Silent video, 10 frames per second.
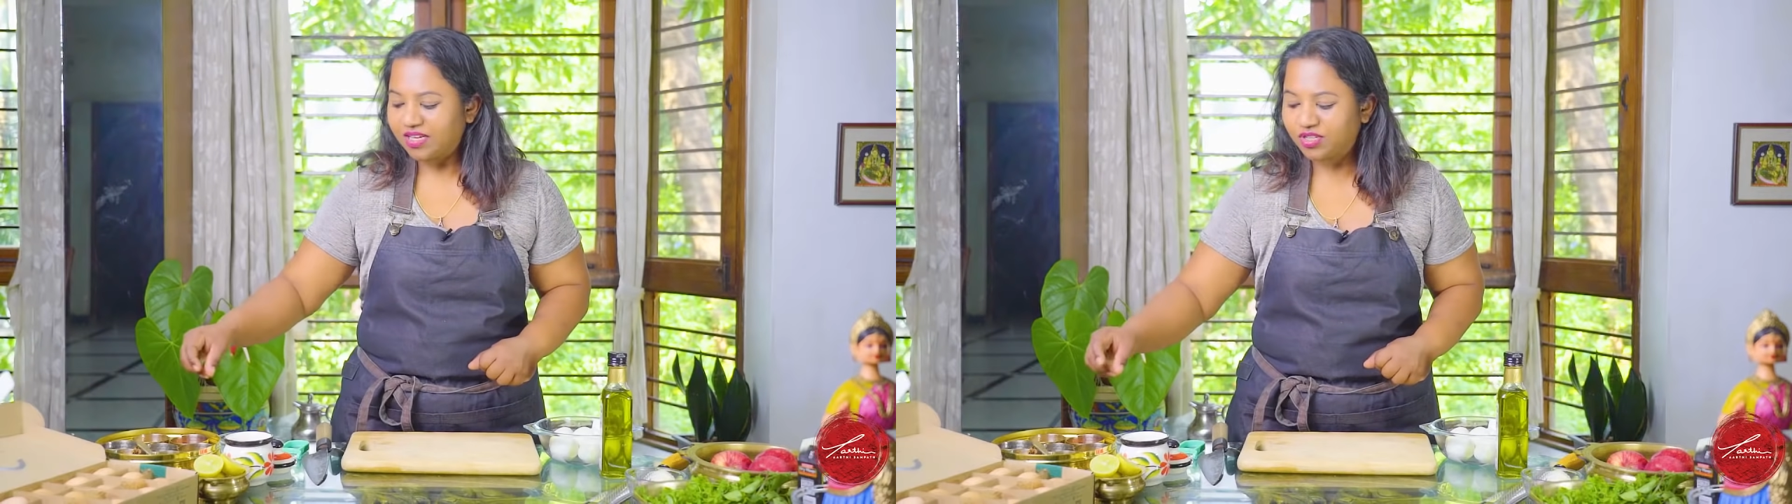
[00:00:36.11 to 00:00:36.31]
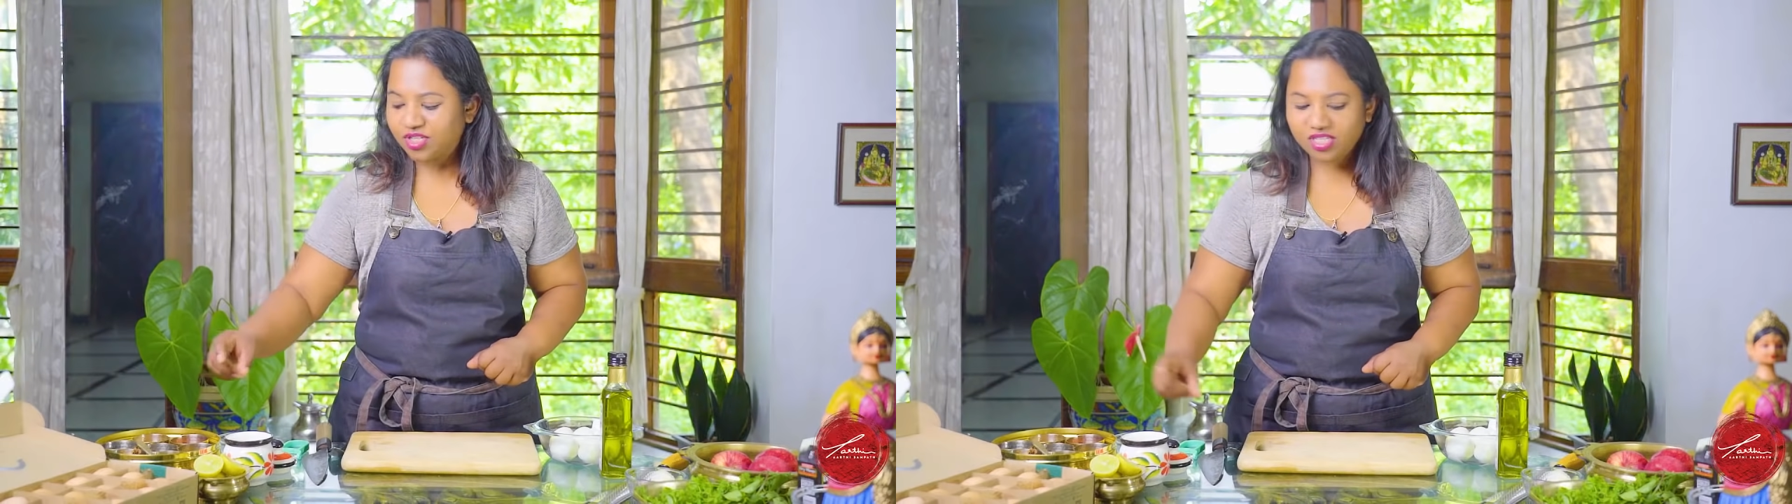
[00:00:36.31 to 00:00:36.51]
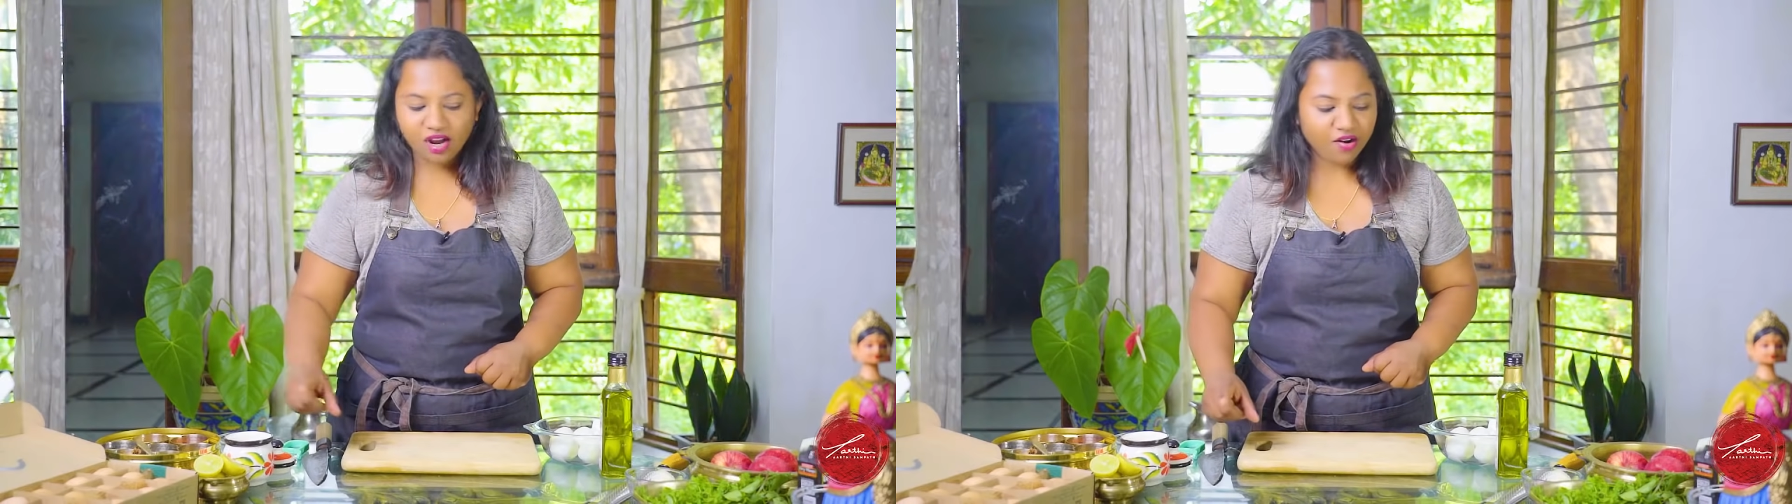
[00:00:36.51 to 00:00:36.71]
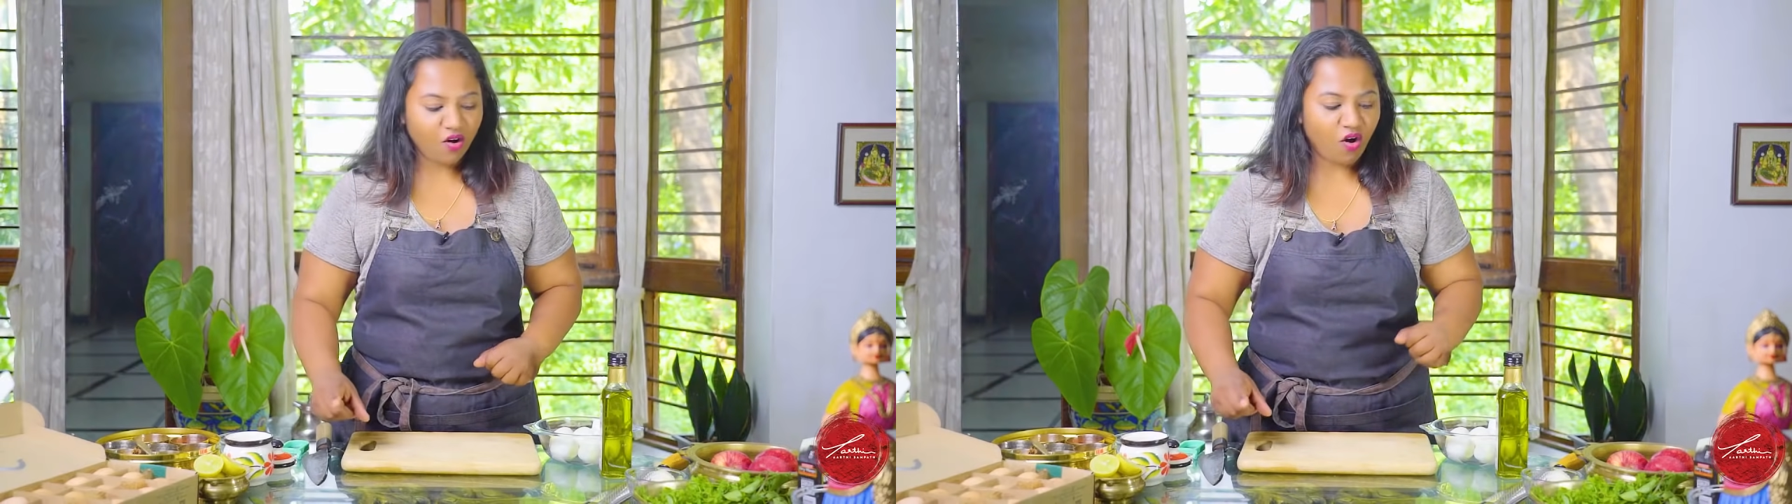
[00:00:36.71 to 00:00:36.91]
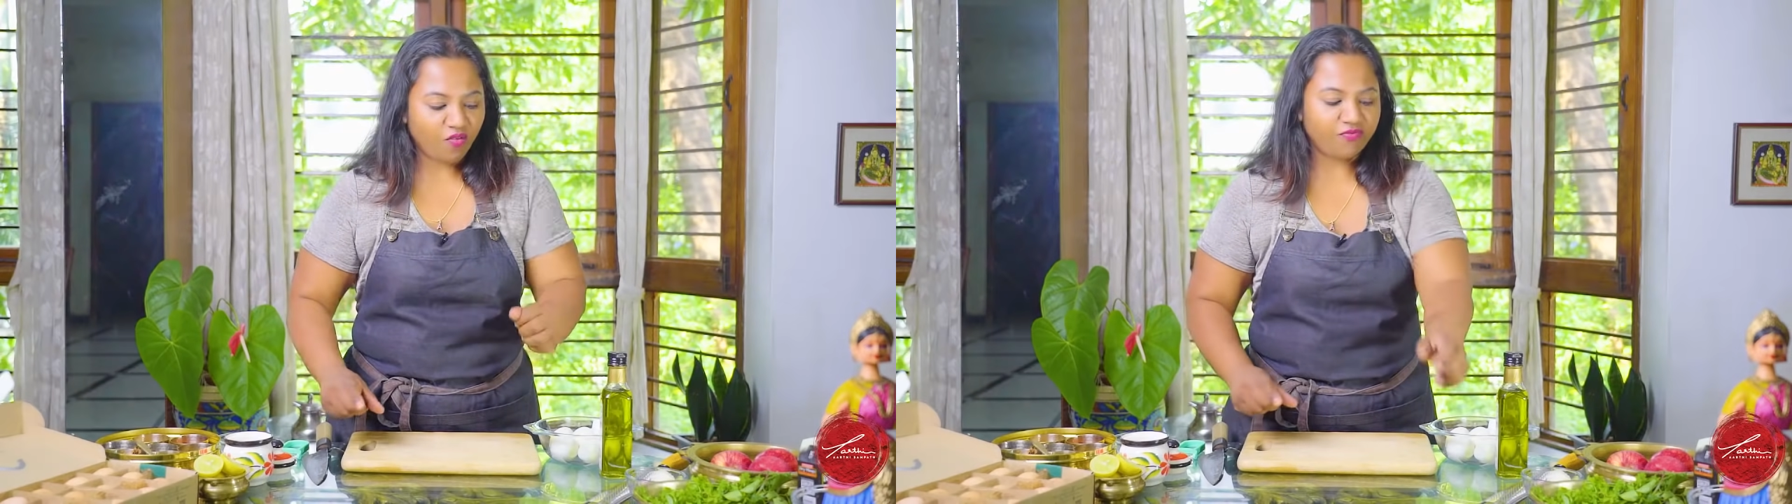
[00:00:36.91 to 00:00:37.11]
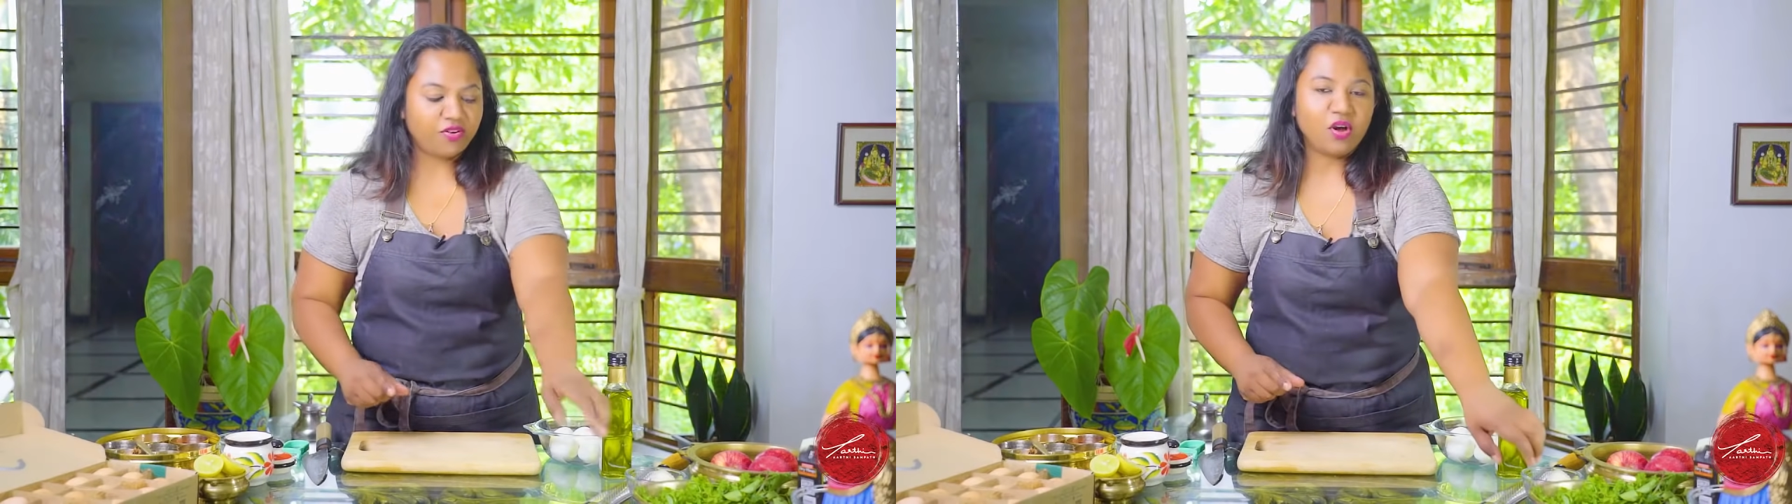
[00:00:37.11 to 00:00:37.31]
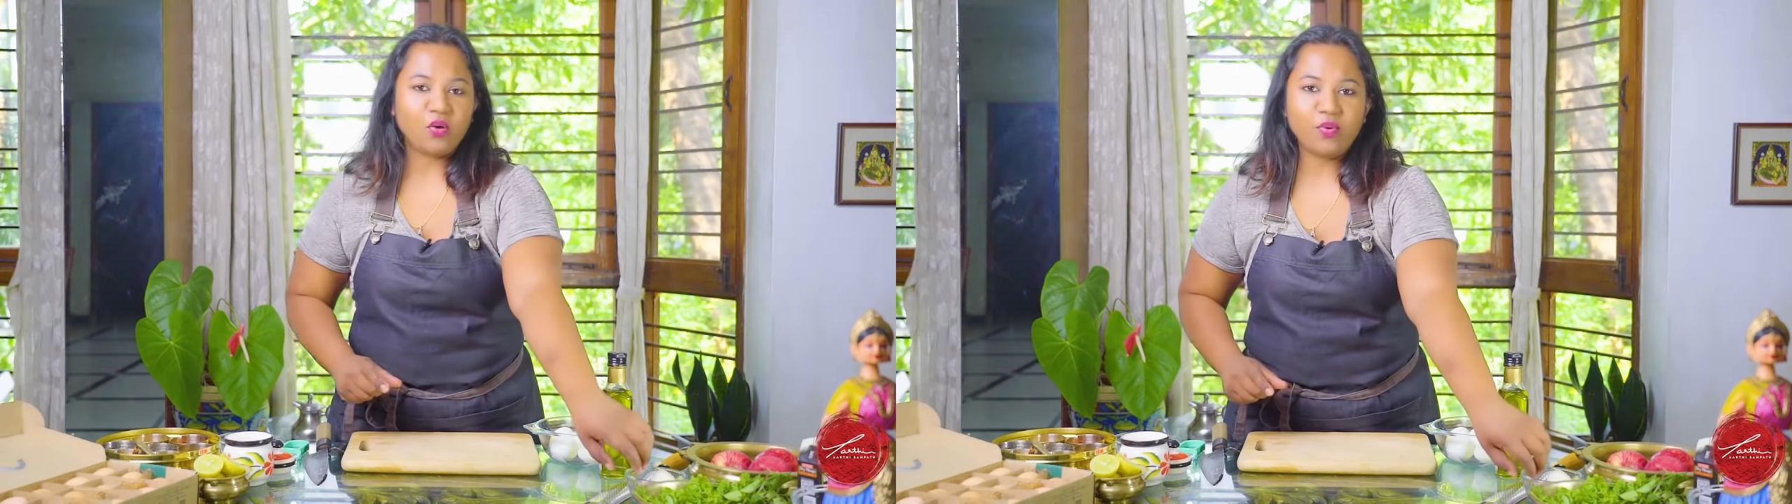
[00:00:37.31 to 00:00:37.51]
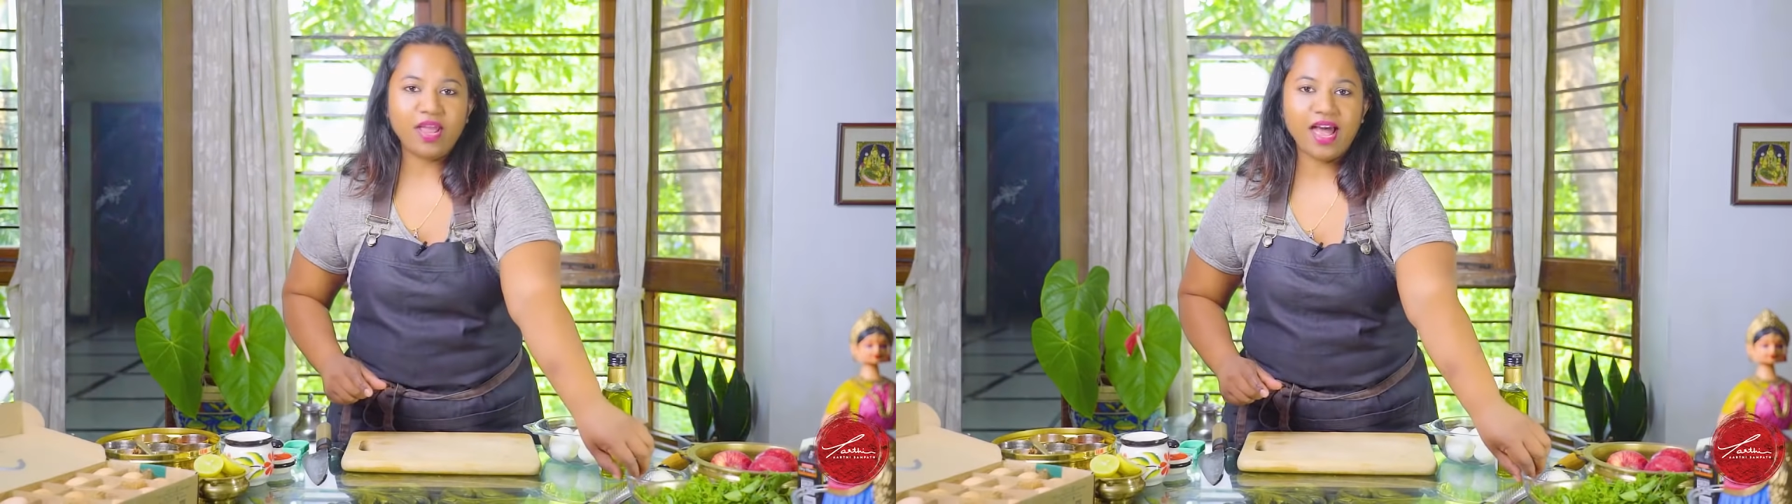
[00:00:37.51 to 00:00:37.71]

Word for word: To start off, we